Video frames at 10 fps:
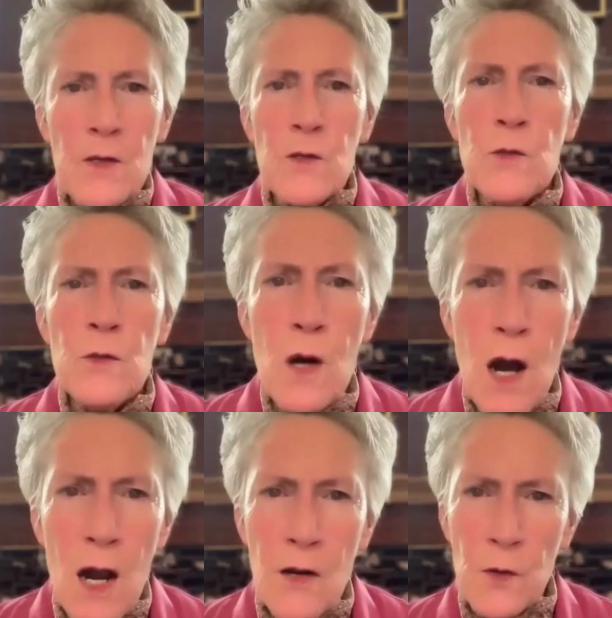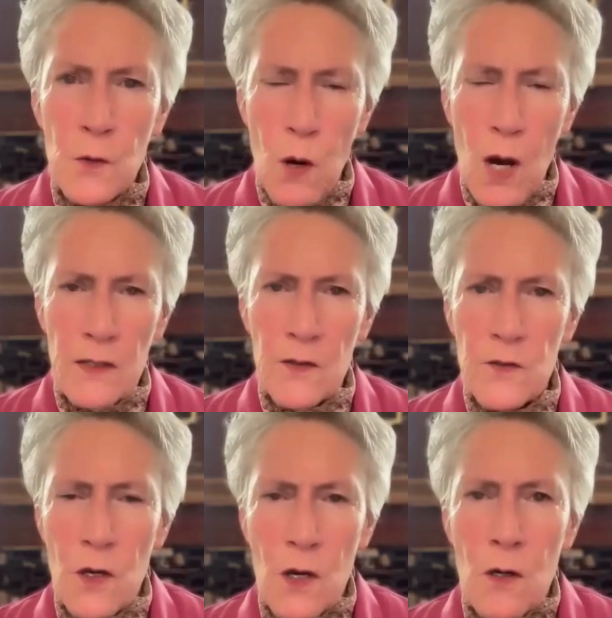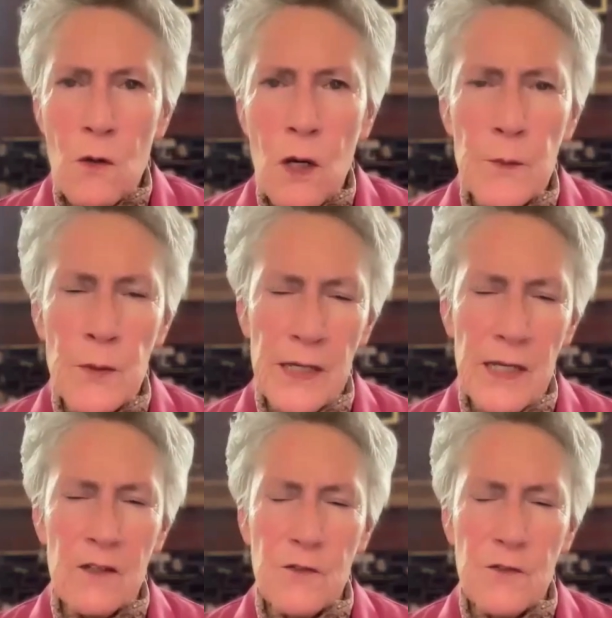You are the ones who are bringing